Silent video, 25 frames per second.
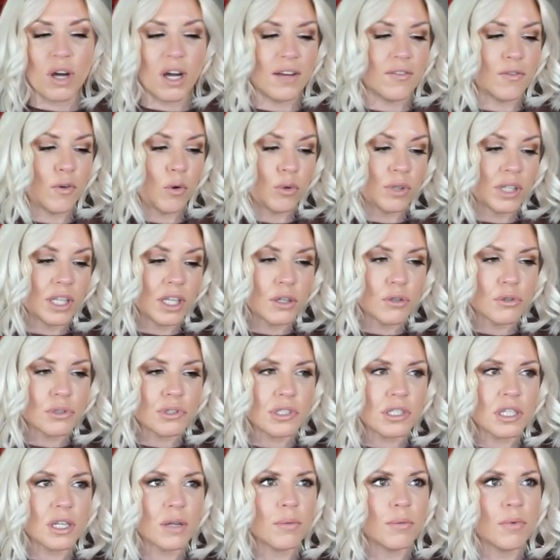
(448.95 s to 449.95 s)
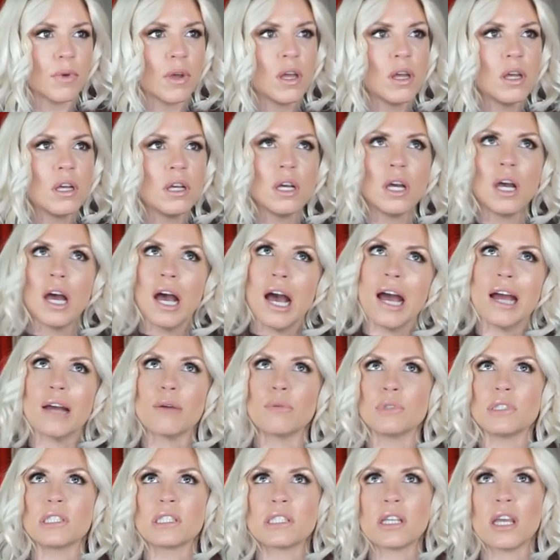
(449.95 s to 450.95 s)
I've only used it, I
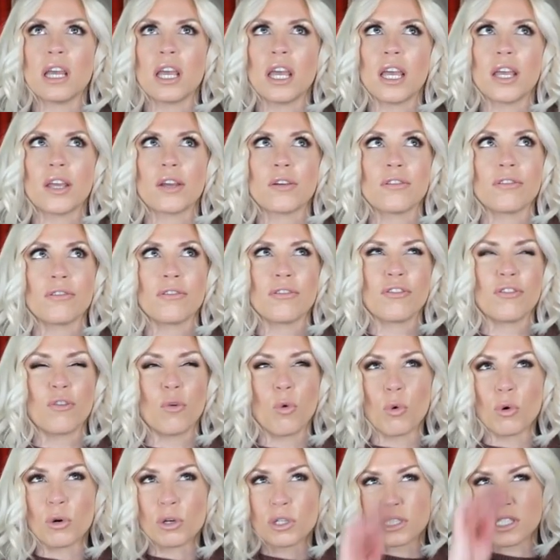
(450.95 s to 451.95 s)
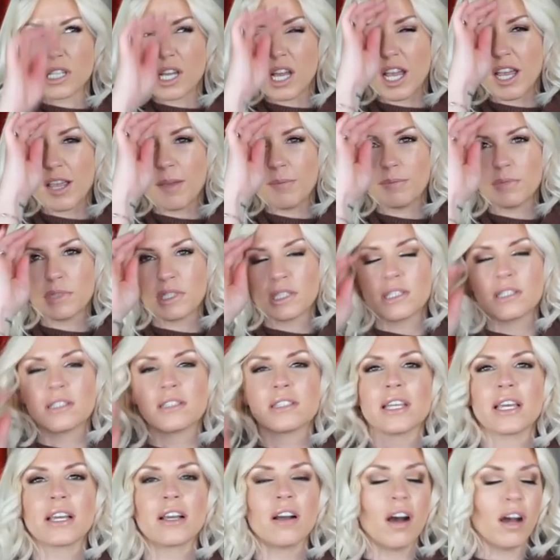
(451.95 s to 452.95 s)
would say four times
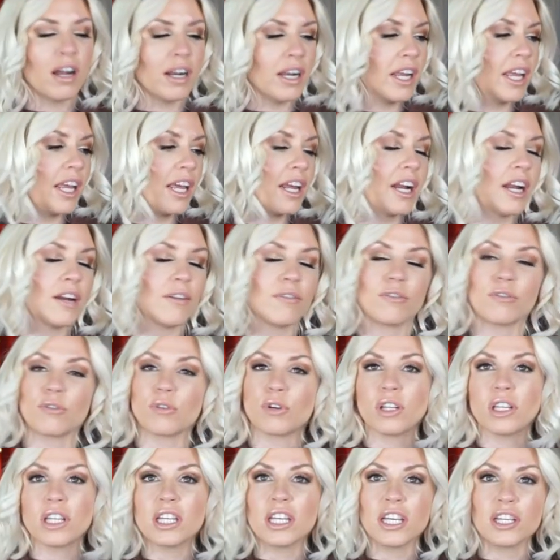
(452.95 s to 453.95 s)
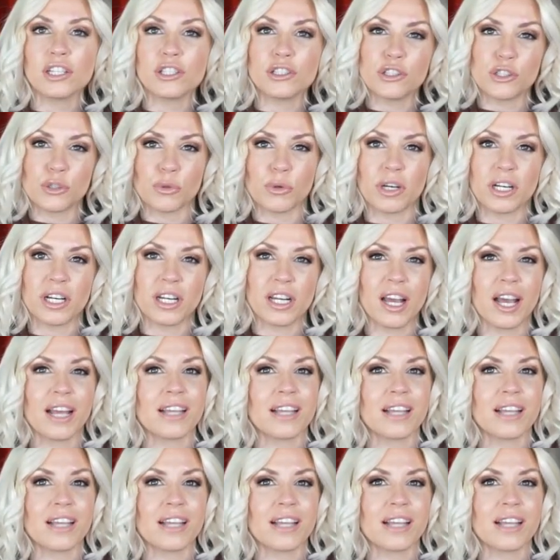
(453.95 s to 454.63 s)
since I got it and I have really enjoyed it.